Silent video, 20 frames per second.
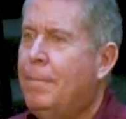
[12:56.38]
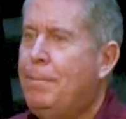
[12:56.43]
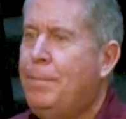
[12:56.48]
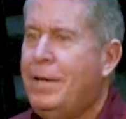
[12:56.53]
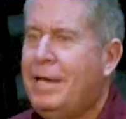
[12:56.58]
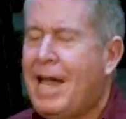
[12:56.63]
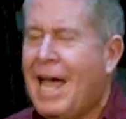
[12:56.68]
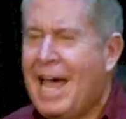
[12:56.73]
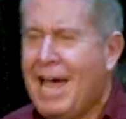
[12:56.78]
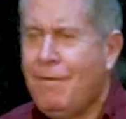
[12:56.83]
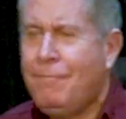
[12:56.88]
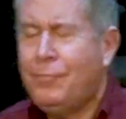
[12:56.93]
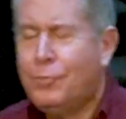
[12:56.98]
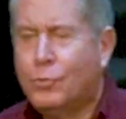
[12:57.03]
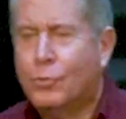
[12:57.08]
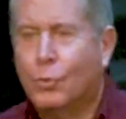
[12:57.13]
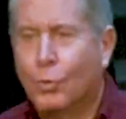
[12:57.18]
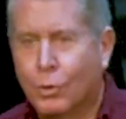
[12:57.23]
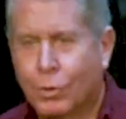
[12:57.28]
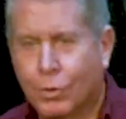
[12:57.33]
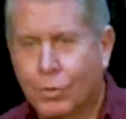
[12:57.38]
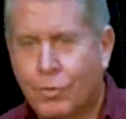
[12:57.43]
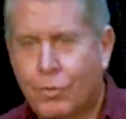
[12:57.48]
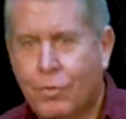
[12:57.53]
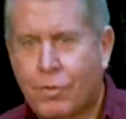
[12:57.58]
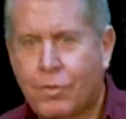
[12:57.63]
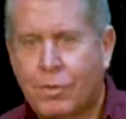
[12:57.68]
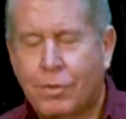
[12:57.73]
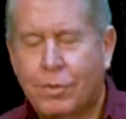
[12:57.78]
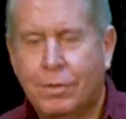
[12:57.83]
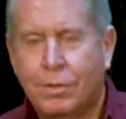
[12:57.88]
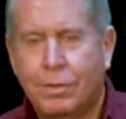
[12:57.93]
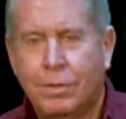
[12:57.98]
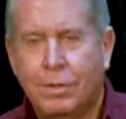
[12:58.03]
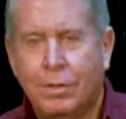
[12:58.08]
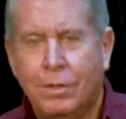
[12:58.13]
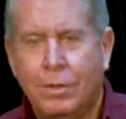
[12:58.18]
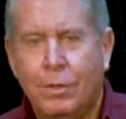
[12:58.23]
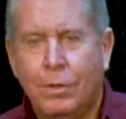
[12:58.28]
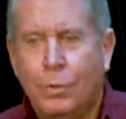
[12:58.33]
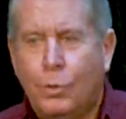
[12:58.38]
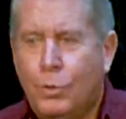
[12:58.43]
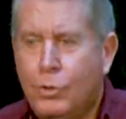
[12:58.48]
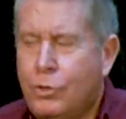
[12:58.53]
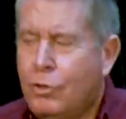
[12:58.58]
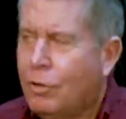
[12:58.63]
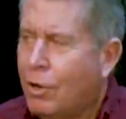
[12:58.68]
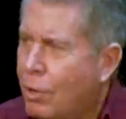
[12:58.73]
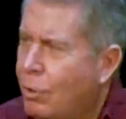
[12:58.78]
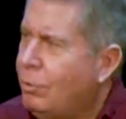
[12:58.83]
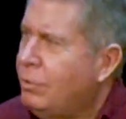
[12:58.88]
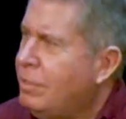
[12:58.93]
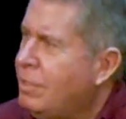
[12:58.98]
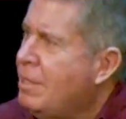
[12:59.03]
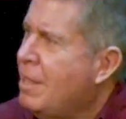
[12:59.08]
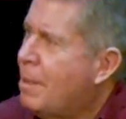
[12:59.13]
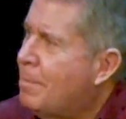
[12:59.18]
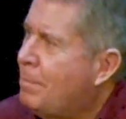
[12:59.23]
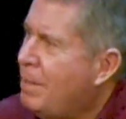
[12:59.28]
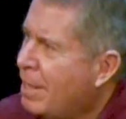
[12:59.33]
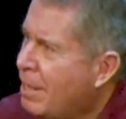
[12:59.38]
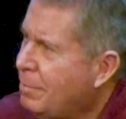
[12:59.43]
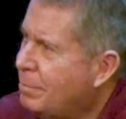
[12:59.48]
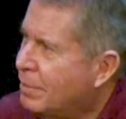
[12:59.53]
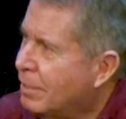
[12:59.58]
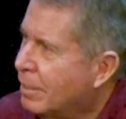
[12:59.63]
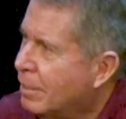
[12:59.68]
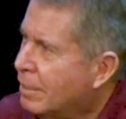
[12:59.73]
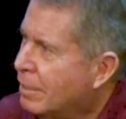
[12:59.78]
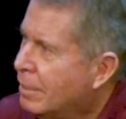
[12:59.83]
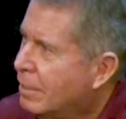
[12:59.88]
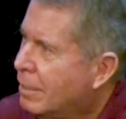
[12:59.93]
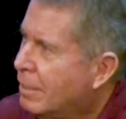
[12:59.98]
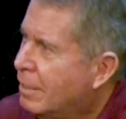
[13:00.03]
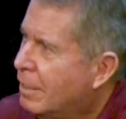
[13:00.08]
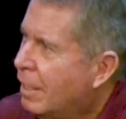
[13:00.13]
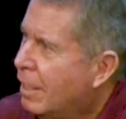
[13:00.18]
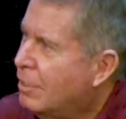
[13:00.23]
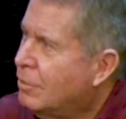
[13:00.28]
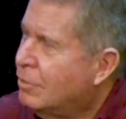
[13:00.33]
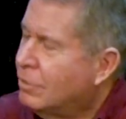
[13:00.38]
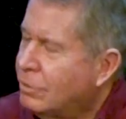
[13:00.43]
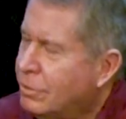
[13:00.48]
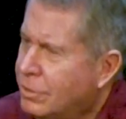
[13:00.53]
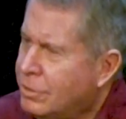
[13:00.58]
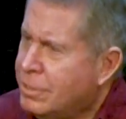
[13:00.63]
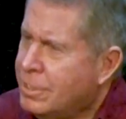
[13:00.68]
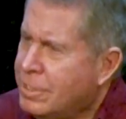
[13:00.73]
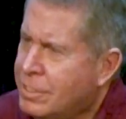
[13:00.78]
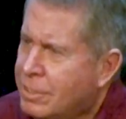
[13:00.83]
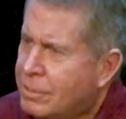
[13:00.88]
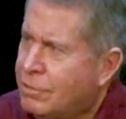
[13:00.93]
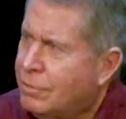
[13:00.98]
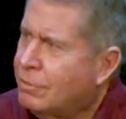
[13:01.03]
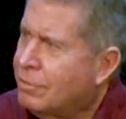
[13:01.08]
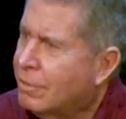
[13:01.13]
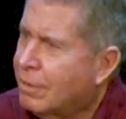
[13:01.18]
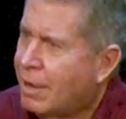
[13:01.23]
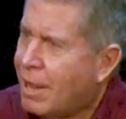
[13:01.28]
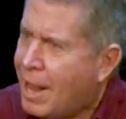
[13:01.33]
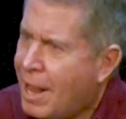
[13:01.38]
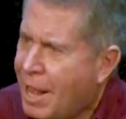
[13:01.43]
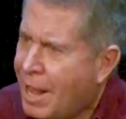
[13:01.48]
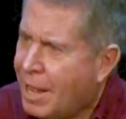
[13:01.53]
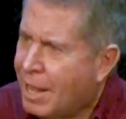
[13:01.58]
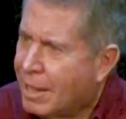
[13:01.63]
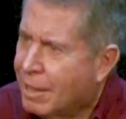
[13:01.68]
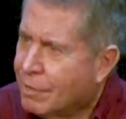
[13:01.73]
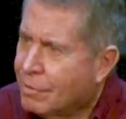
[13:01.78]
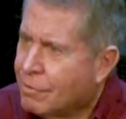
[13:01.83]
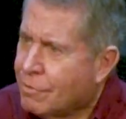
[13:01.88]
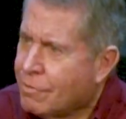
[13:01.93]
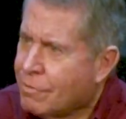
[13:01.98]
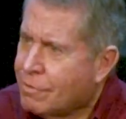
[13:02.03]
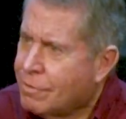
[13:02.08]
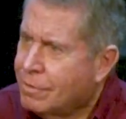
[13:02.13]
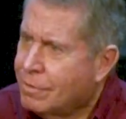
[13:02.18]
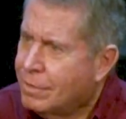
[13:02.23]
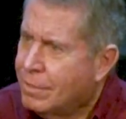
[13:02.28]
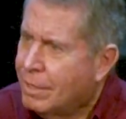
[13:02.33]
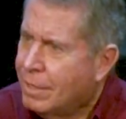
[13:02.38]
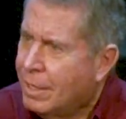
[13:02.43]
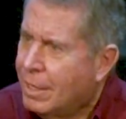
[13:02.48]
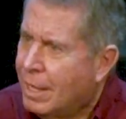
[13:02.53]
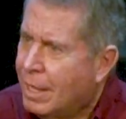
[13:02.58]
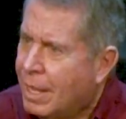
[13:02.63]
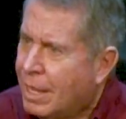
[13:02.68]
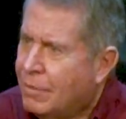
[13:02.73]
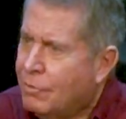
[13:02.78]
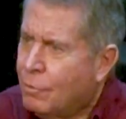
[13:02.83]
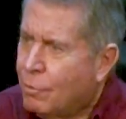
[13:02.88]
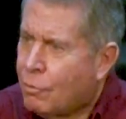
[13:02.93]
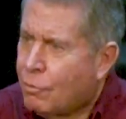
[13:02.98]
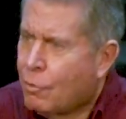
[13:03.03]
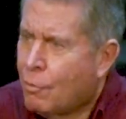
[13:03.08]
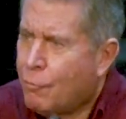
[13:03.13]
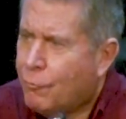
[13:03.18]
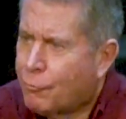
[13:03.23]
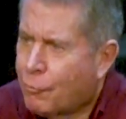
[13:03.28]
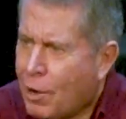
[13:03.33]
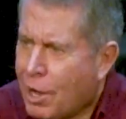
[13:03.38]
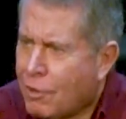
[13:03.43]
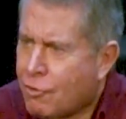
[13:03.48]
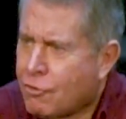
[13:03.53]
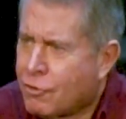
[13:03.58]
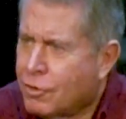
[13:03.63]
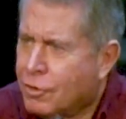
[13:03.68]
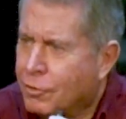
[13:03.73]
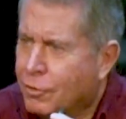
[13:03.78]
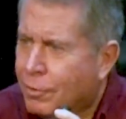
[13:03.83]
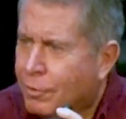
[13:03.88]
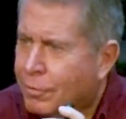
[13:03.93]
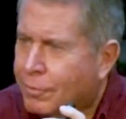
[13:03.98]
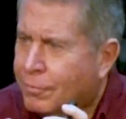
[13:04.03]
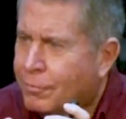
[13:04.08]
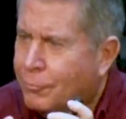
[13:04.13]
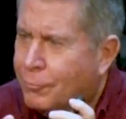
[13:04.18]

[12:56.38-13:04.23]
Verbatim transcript: But afterwards, when you're holding that baby and you're looking into their eyes, and they're so fresh and they're